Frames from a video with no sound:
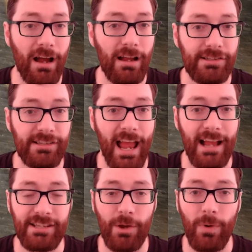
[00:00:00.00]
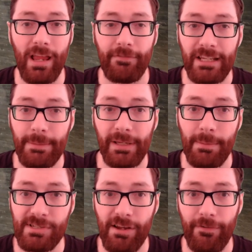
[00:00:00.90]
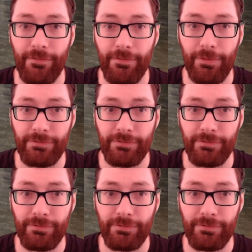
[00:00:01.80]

ox as a way of keeping himself